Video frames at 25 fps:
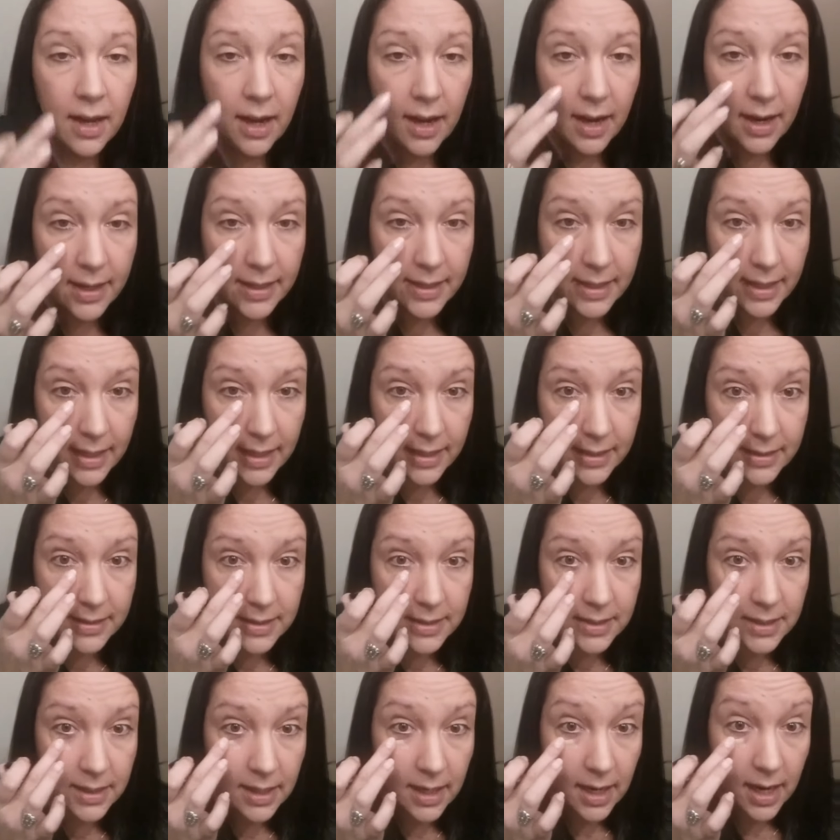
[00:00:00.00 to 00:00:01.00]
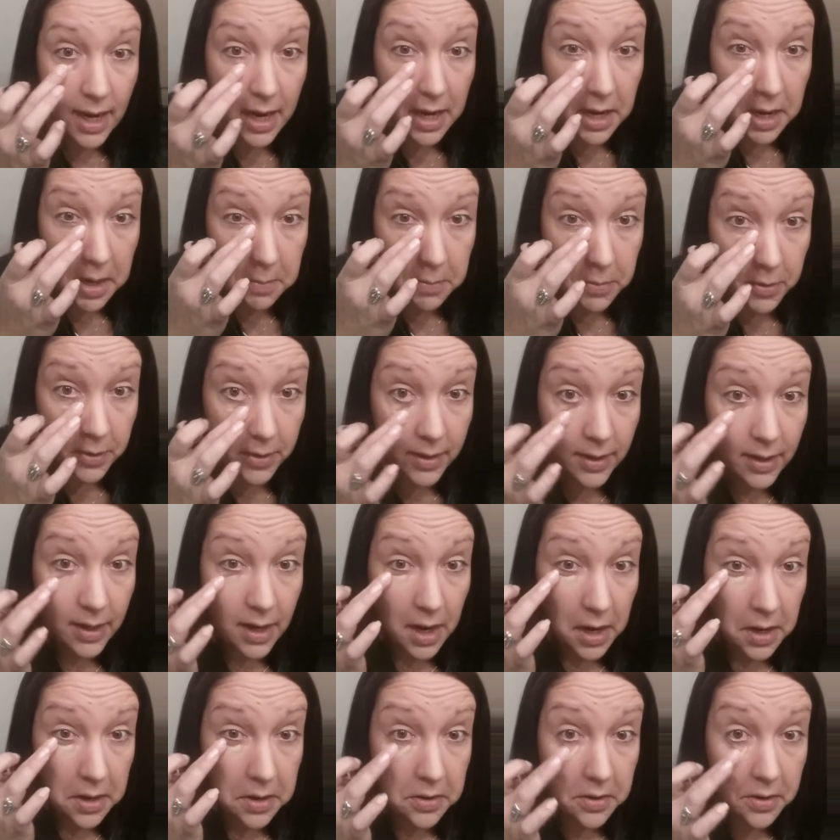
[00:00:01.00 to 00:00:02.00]
I get and I put
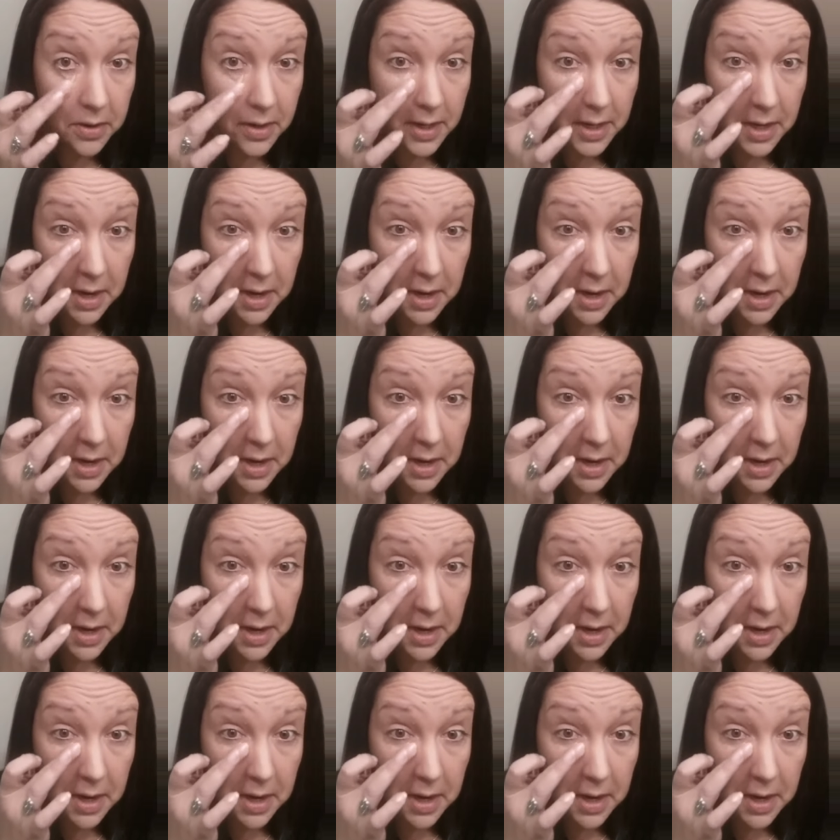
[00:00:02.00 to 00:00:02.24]
it under